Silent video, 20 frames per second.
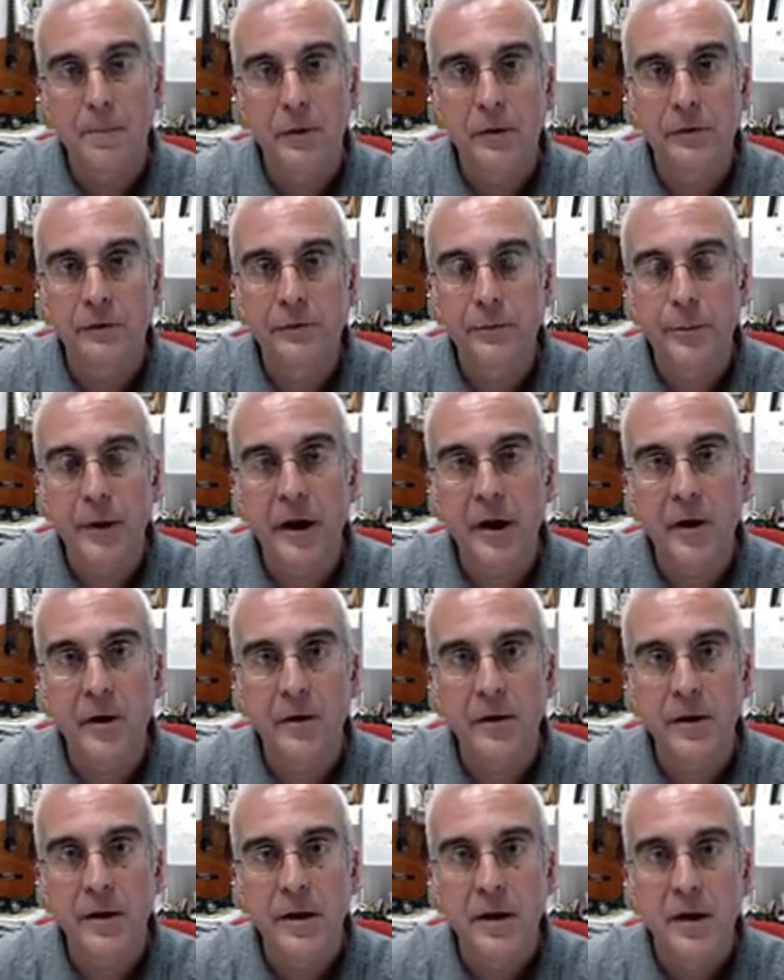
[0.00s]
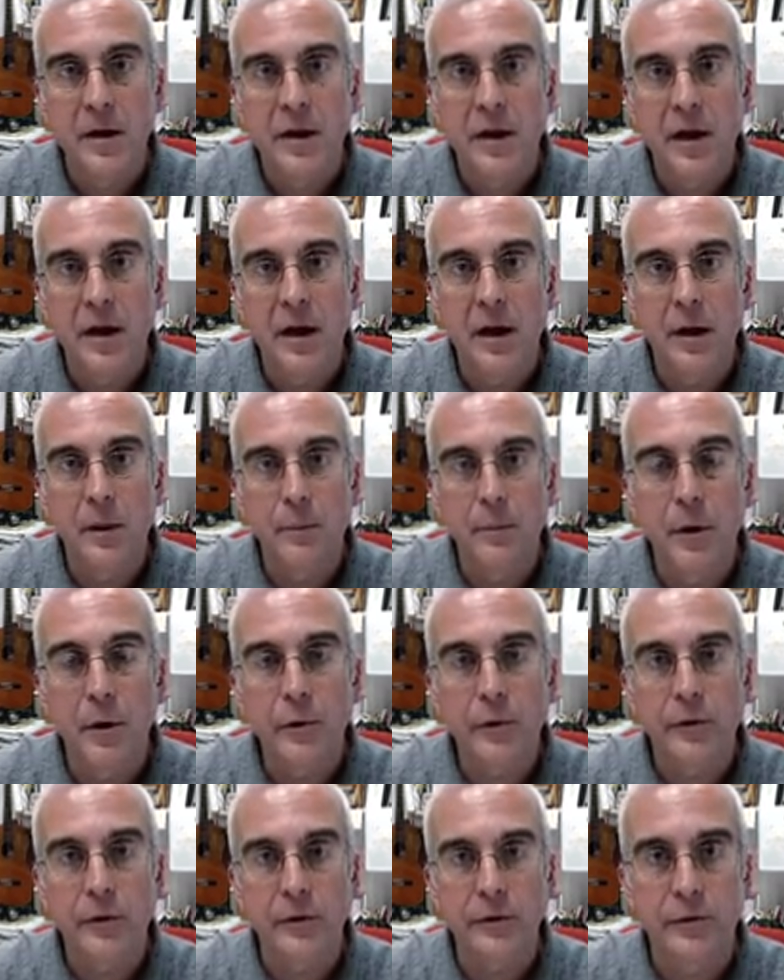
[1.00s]
spared
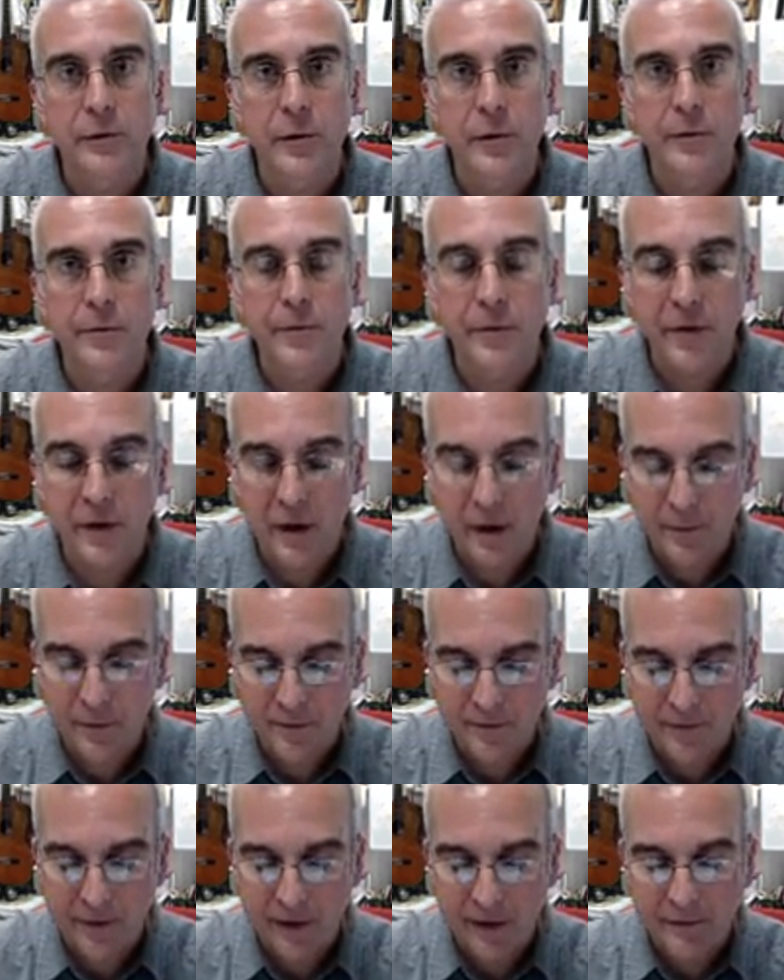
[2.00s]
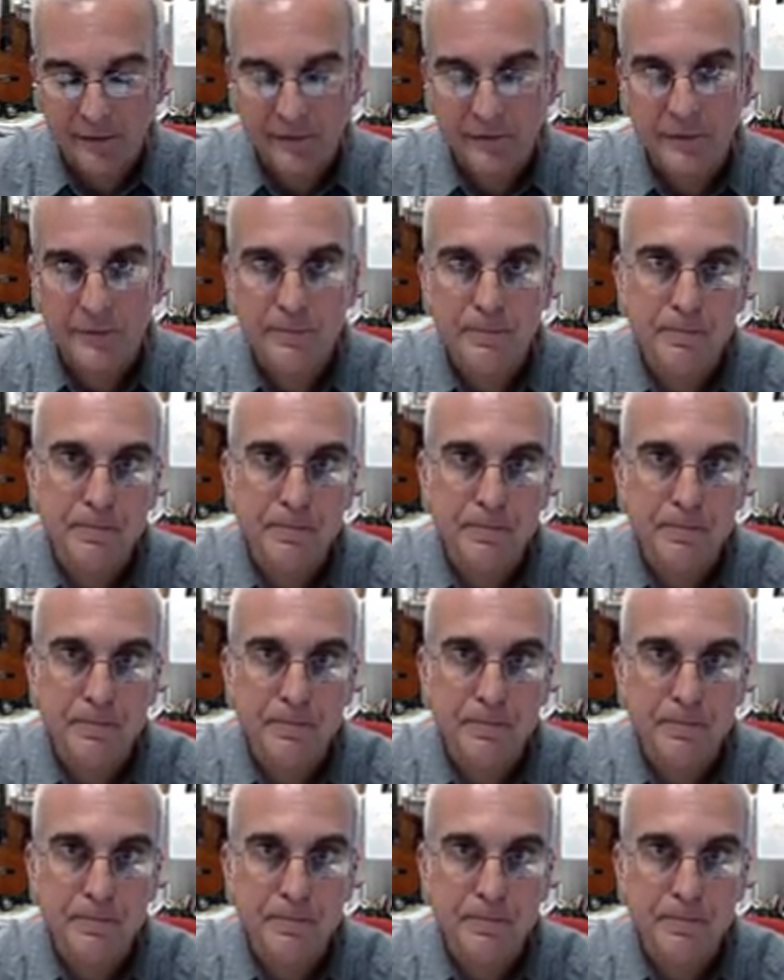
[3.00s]
motor control for the upper face.